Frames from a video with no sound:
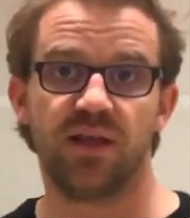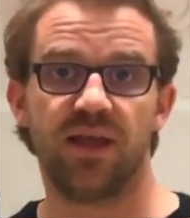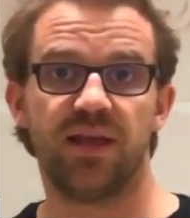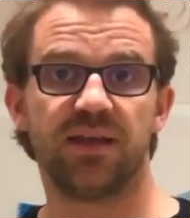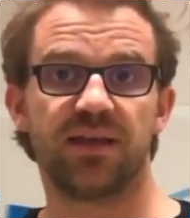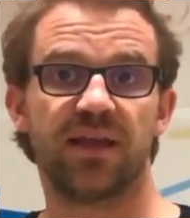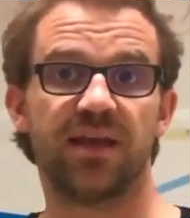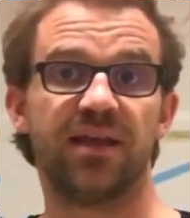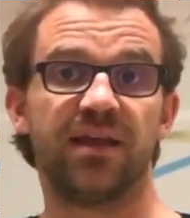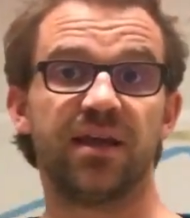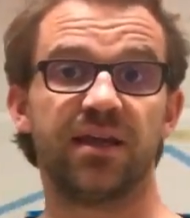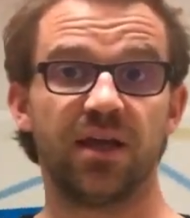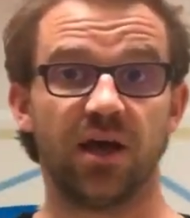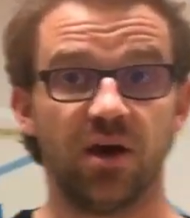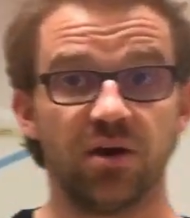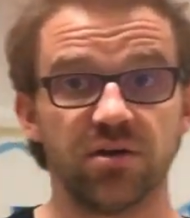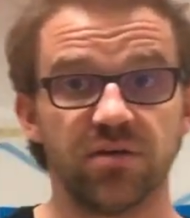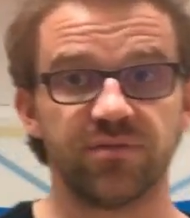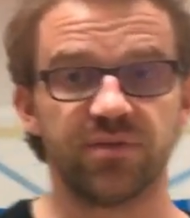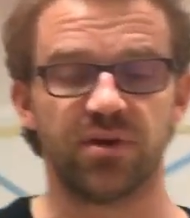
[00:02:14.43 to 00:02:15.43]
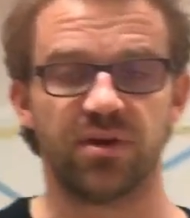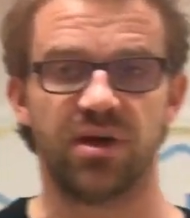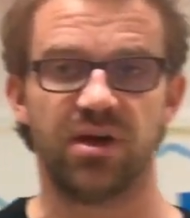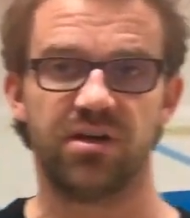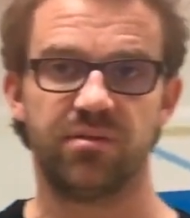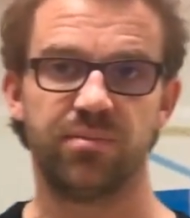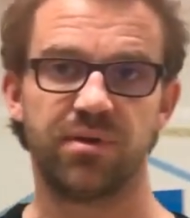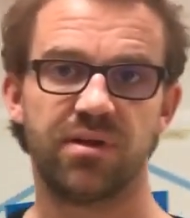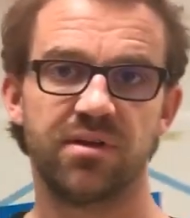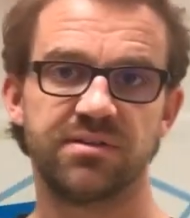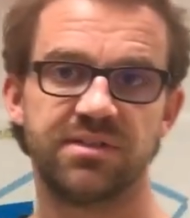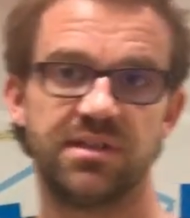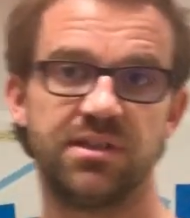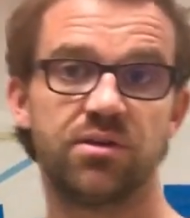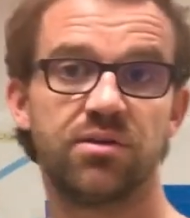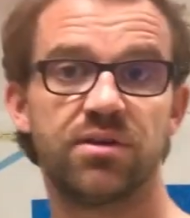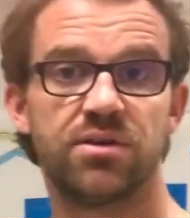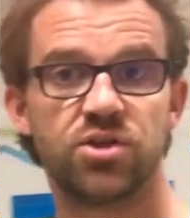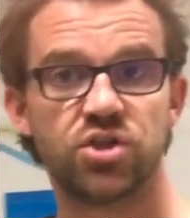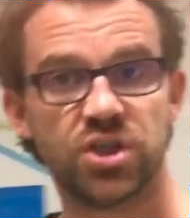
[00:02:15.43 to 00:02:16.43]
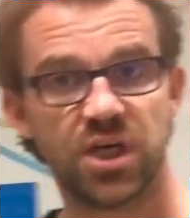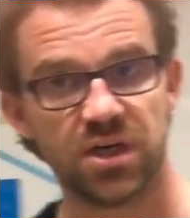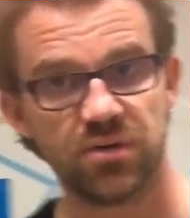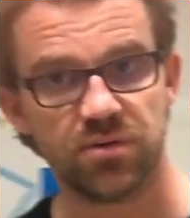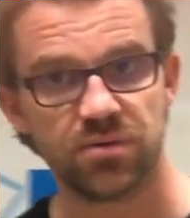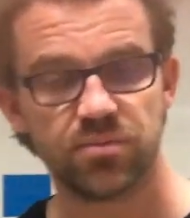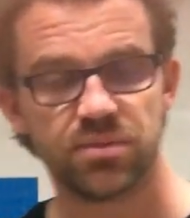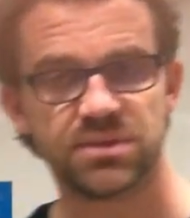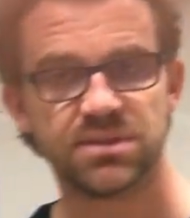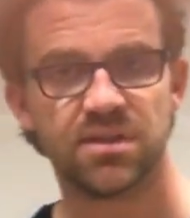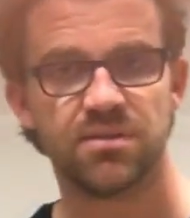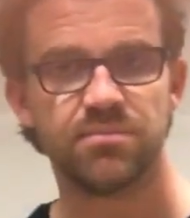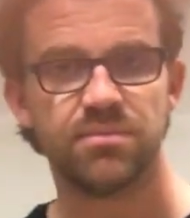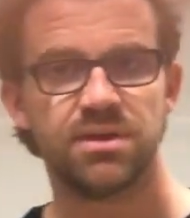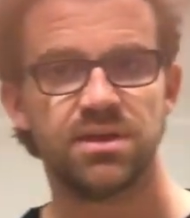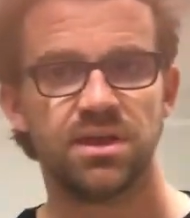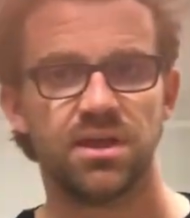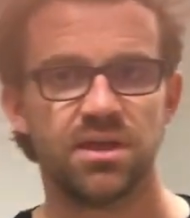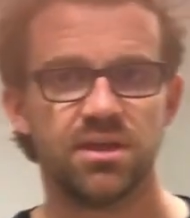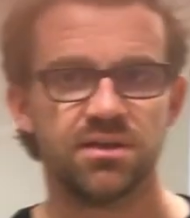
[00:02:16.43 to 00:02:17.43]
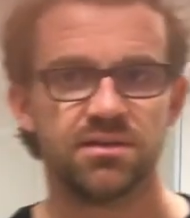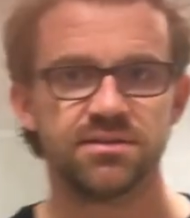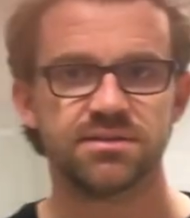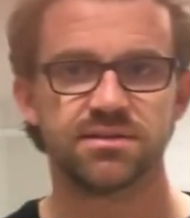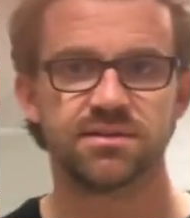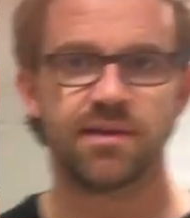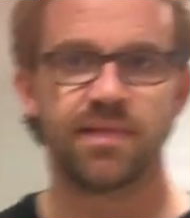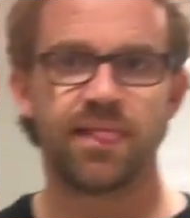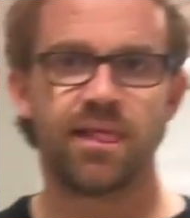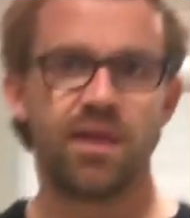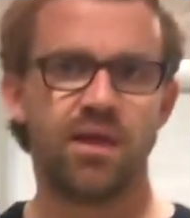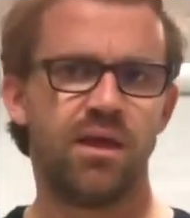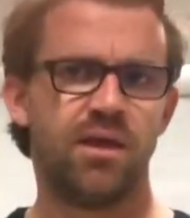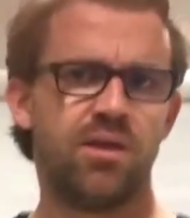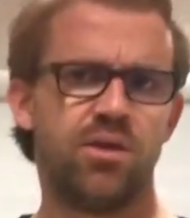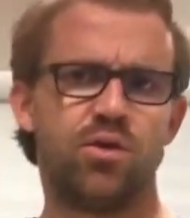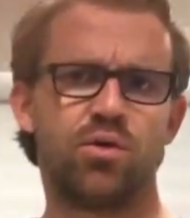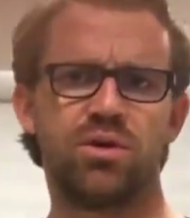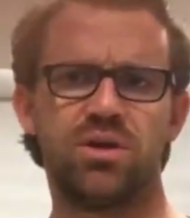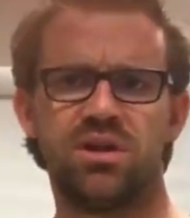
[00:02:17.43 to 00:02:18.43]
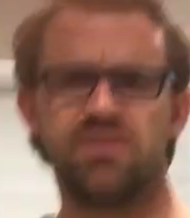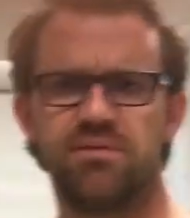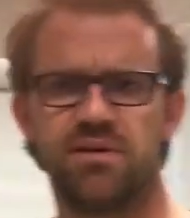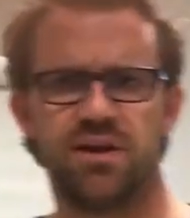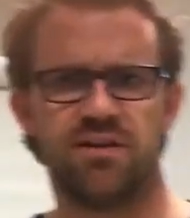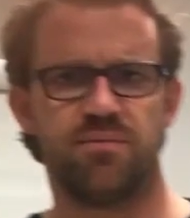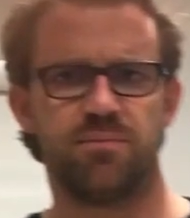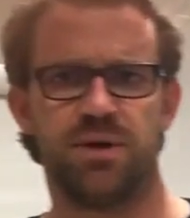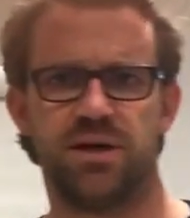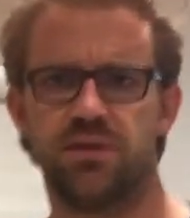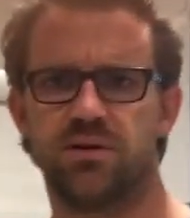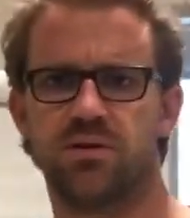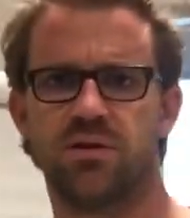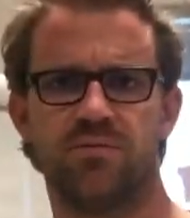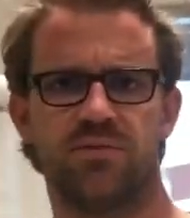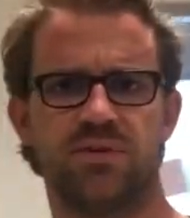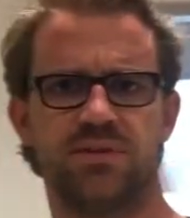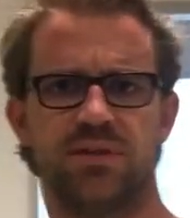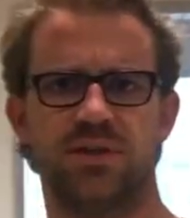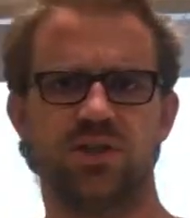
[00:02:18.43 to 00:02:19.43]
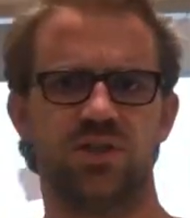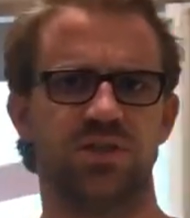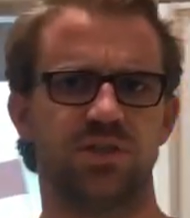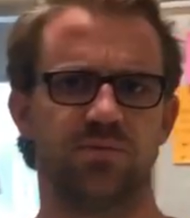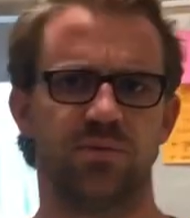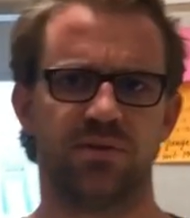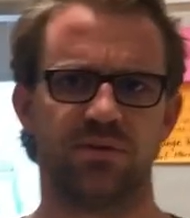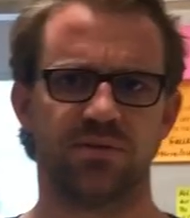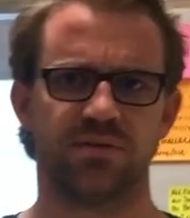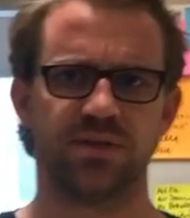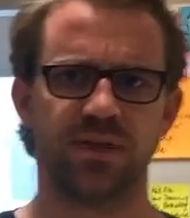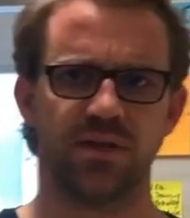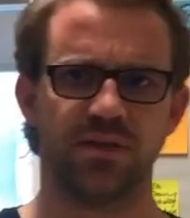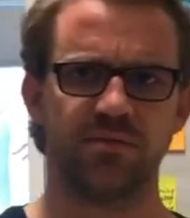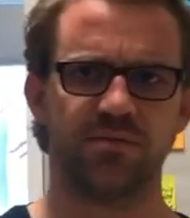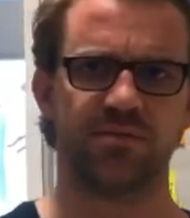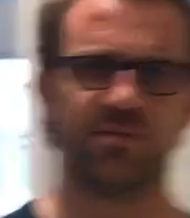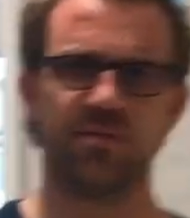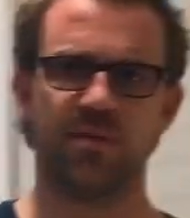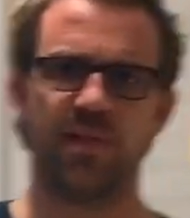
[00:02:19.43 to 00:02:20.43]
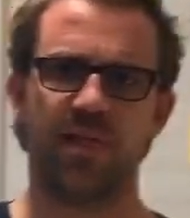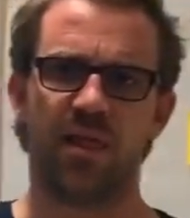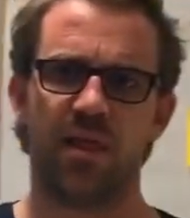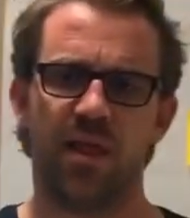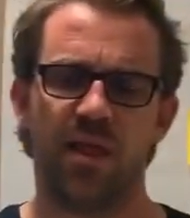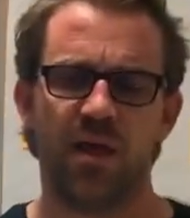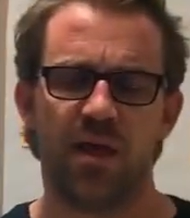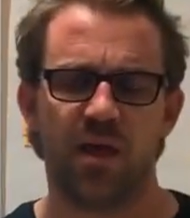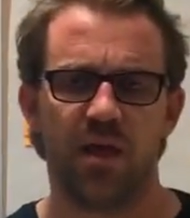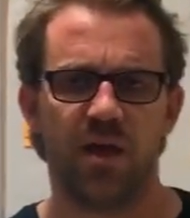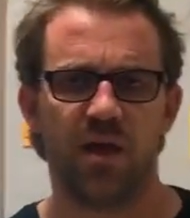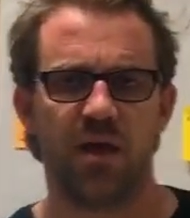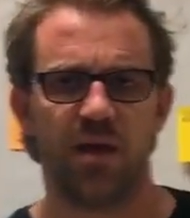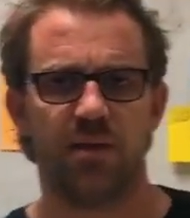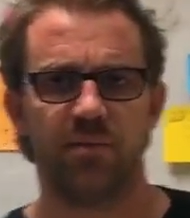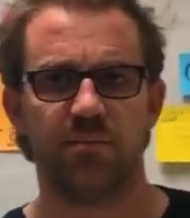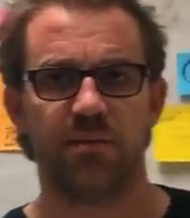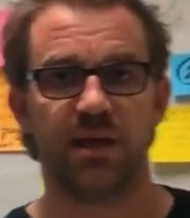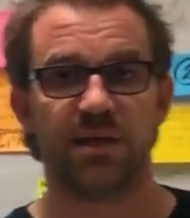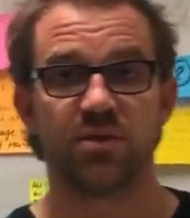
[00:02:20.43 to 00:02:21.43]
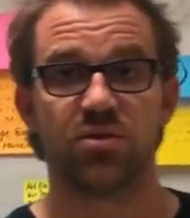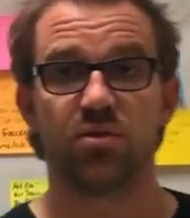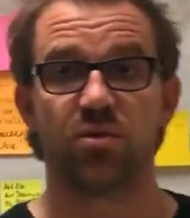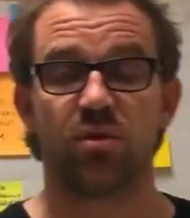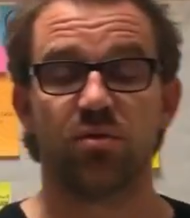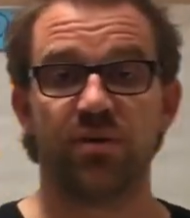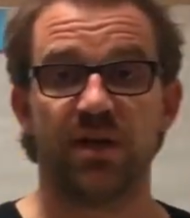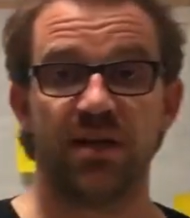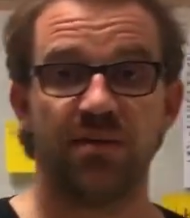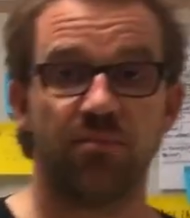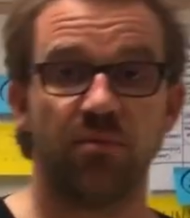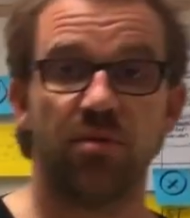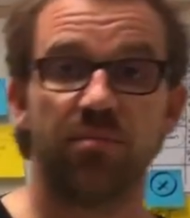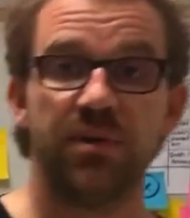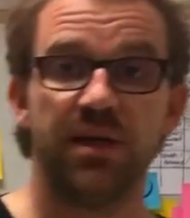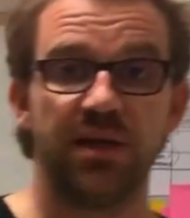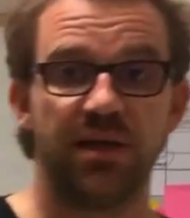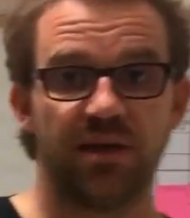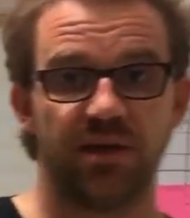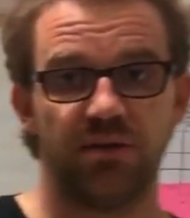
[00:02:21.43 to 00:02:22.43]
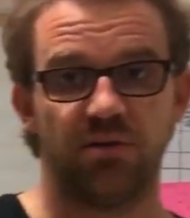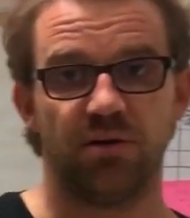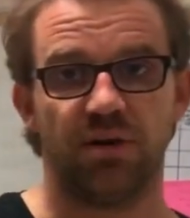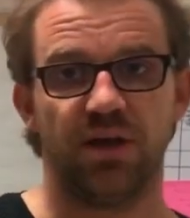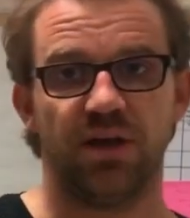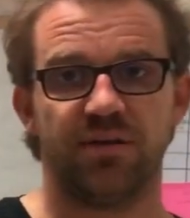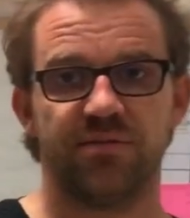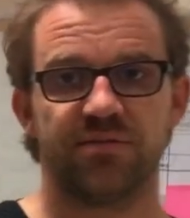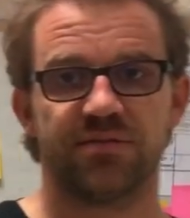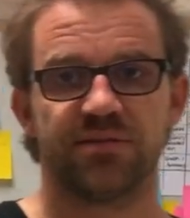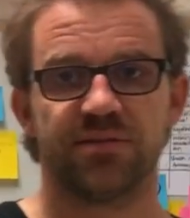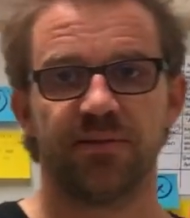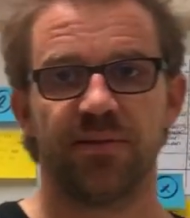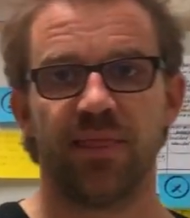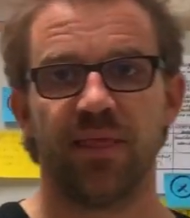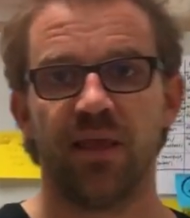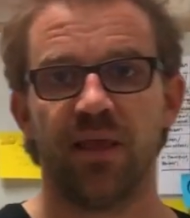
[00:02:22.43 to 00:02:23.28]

and getting it out of your head, because then you can share it with somebody else. You can even have better conversations with yourself and to create more meaning in your lives.